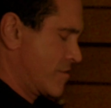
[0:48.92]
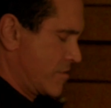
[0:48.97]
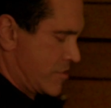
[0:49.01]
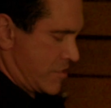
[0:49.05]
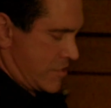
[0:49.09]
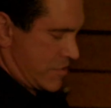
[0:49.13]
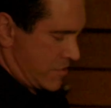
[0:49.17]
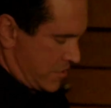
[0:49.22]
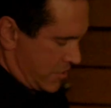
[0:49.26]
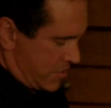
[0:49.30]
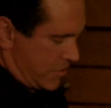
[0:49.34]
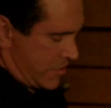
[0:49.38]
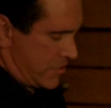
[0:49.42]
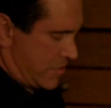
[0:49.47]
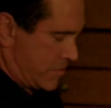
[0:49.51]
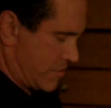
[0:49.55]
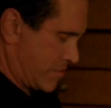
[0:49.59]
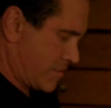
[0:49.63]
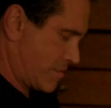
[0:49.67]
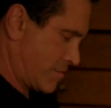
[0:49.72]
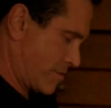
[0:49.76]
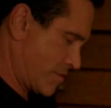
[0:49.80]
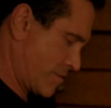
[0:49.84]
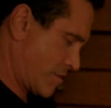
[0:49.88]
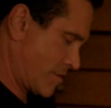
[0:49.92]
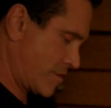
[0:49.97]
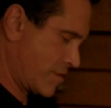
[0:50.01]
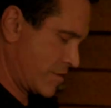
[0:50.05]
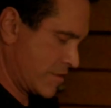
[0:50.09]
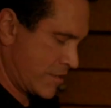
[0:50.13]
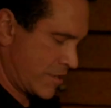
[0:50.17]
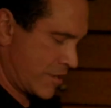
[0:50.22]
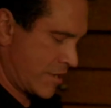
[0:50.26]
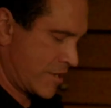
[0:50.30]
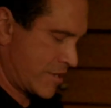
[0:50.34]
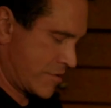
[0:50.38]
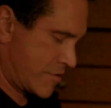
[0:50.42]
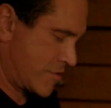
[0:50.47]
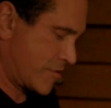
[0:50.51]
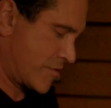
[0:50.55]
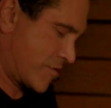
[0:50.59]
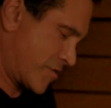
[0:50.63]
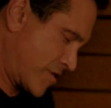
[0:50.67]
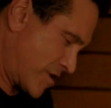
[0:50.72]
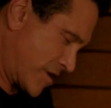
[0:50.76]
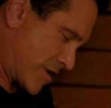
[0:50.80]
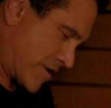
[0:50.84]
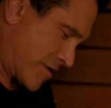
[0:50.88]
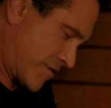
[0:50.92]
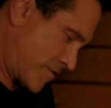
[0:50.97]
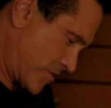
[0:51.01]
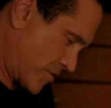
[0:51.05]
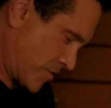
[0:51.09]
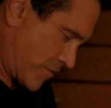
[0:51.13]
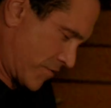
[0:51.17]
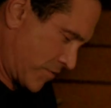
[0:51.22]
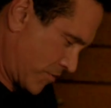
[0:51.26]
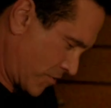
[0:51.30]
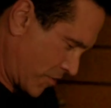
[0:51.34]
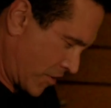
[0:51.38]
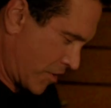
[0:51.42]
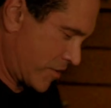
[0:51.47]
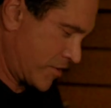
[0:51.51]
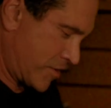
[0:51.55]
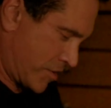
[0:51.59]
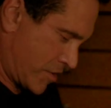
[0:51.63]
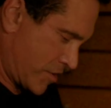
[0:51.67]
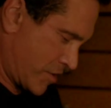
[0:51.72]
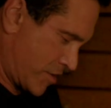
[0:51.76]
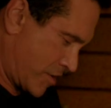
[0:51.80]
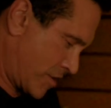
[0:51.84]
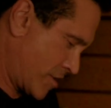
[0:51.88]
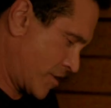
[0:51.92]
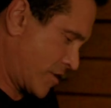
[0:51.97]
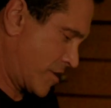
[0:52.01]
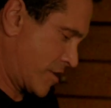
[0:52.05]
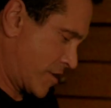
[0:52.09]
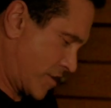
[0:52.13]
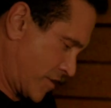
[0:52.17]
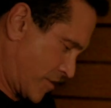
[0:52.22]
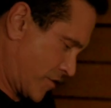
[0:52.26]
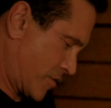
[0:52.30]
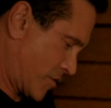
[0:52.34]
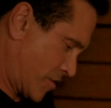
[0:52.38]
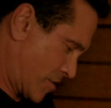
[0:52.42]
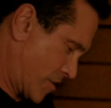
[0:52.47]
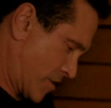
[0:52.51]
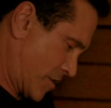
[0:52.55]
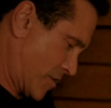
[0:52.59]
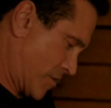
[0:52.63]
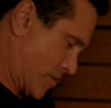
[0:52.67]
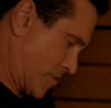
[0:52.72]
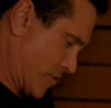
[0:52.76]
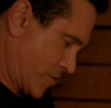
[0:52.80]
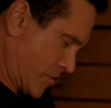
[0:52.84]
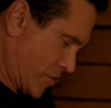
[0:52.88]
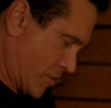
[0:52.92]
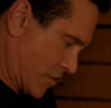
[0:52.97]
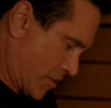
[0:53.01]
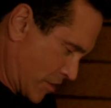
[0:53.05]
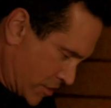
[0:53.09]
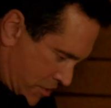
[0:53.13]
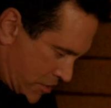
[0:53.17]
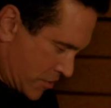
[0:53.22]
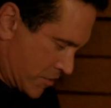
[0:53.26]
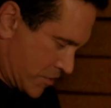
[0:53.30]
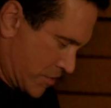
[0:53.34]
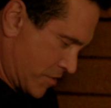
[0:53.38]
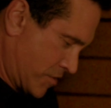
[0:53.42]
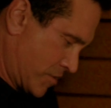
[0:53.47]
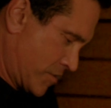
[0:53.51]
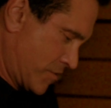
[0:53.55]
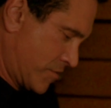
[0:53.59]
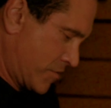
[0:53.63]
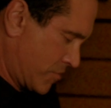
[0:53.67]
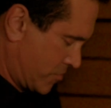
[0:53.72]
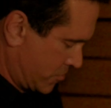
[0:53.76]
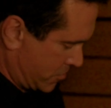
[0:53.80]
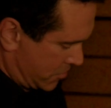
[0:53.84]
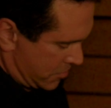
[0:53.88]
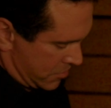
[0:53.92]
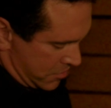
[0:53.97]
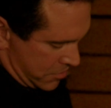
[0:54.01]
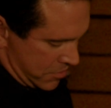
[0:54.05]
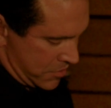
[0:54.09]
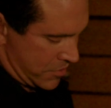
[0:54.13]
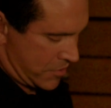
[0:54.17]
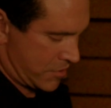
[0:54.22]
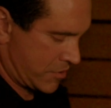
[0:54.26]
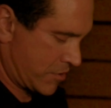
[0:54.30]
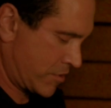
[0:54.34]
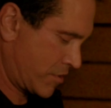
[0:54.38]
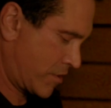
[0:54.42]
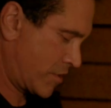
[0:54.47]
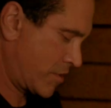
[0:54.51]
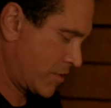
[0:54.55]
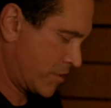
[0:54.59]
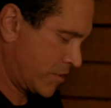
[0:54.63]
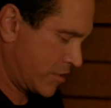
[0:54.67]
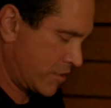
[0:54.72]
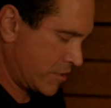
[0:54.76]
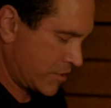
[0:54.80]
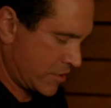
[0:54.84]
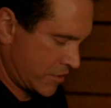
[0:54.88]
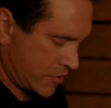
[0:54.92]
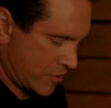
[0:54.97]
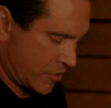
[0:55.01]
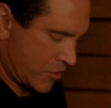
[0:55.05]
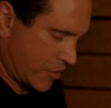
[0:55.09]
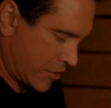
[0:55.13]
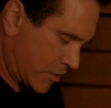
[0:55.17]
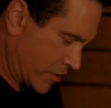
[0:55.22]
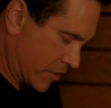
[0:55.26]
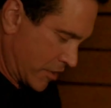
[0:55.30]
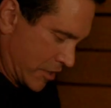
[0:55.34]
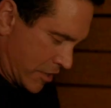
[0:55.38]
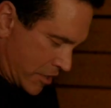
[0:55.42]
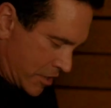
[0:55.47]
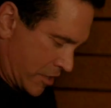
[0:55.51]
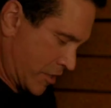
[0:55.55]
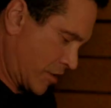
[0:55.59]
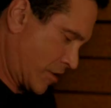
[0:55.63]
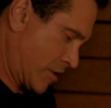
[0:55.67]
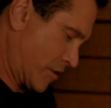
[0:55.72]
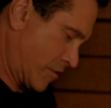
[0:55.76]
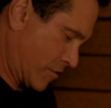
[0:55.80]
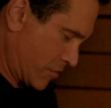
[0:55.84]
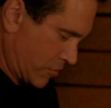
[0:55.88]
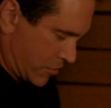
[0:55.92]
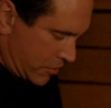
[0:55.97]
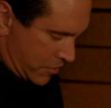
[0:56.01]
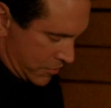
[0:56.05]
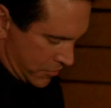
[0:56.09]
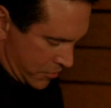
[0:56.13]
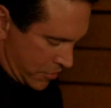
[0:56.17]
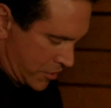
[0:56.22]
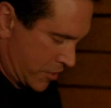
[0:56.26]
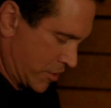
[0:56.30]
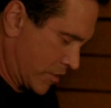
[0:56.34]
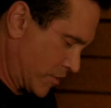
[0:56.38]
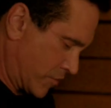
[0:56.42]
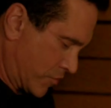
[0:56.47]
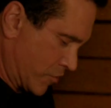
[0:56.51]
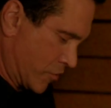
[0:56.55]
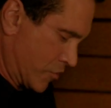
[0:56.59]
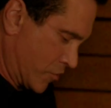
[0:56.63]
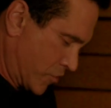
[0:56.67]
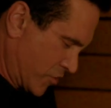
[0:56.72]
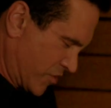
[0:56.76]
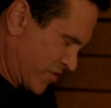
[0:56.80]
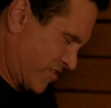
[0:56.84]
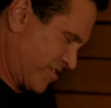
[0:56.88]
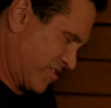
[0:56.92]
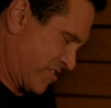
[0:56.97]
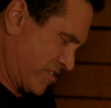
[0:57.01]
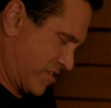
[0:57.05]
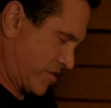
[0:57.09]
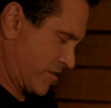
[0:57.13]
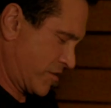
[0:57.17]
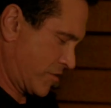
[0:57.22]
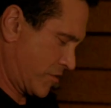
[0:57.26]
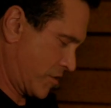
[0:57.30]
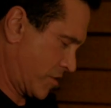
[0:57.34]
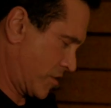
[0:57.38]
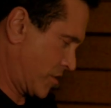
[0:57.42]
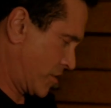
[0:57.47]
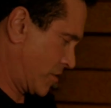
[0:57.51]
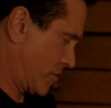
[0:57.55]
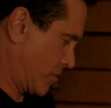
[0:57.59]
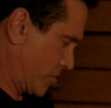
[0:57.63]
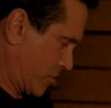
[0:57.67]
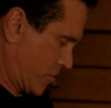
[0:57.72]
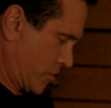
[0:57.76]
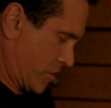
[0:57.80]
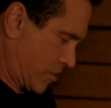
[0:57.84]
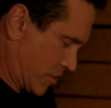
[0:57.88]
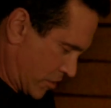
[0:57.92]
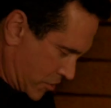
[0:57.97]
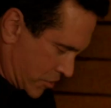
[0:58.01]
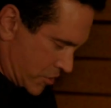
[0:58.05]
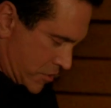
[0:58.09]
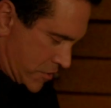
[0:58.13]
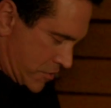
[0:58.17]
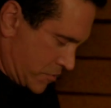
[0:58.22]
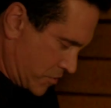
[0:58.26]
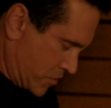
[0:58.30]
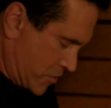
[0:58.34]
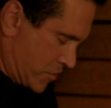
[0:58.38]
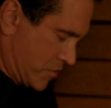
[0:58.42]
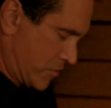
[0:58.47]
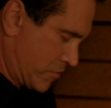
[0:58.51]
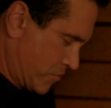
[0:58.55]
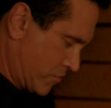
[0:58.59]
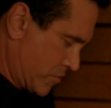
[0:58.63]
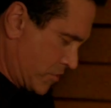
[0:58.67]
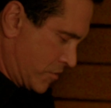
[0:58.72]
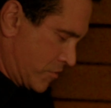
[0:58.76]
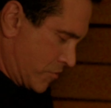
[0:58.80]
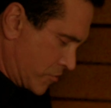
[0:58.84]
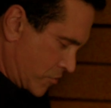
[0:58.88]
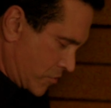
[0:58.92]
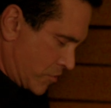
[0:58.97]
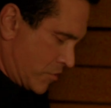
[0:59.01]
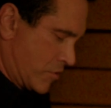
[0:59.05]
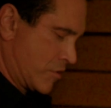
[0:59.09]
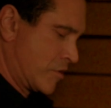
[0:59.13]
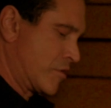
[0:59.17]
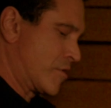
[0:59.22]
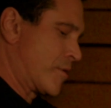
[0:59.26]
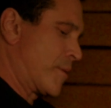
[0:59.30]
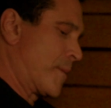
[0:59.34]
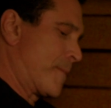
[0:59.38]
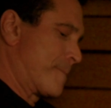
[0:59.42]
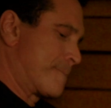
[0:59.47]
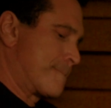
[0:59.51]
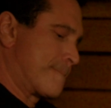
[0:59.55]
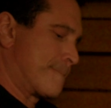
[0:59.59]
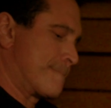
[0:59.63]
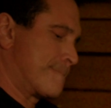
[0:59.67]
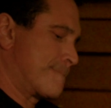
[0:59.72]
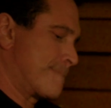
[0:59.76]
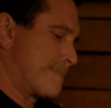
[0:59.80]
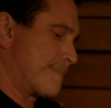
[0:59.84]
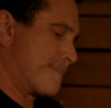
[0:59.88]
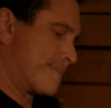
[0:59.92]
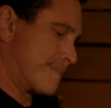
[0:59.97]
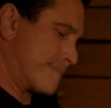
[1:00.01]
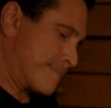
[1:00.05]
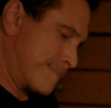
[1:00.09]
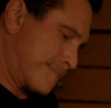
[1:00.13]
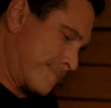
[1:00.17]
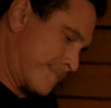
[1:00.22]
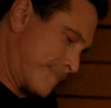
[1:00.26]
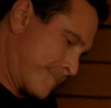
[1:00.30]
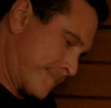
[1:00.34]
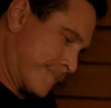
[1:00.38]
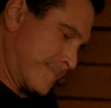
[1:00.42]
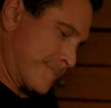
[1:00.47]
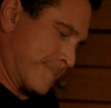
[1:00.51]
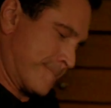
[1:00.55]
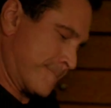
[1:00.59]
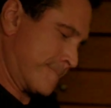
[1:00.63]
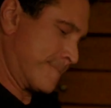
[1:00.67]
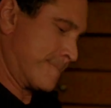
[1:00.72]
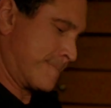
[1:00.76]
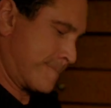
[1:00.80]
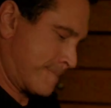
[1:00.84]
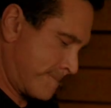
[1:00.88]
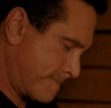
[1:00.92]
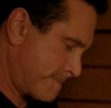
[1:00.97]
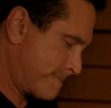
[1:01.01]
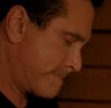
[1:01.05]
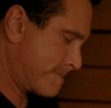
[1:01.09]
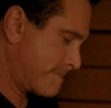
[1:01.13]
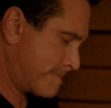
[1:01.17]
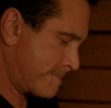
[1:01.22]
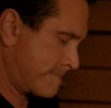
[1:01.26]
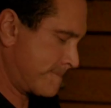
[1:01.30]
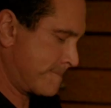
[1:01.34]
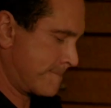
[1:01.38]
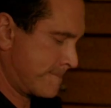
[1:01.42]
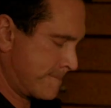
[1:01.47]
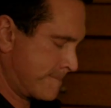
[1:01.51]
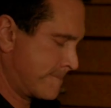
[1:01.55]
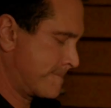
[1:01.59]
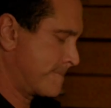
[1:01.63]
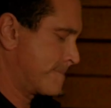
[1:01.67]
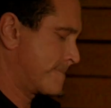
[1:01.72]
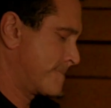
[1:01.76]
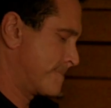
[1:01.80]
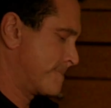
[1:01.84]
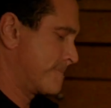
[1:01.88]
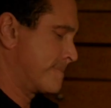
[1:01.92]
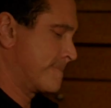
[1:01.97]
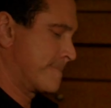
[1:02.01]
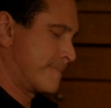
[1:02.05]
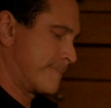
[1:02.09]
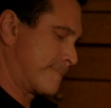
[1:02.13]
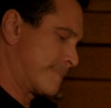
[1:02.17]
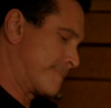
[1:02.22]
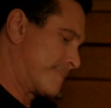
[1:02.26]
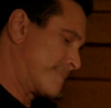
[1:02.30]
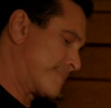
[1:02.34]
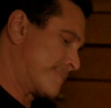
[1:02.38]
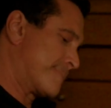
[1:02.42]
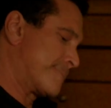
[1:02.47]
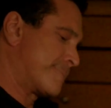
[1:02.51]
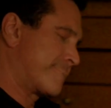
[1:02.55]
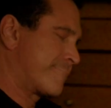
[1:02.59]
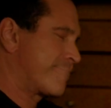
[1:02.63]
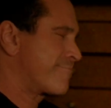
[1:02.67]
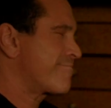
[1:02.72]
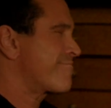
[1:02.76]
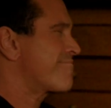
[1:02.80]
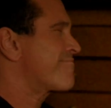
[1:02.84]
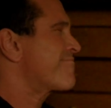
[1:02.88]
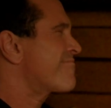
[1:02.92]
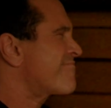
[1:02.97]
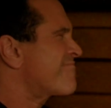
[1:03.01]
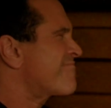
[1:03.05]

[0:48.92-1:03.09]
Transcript: on my own because I started playing along with records. So I started playing a lot of blues and boogie-woogie when I was like, 17, 18. And I became, I guess, pretty proficient at it. Started playing in clubs.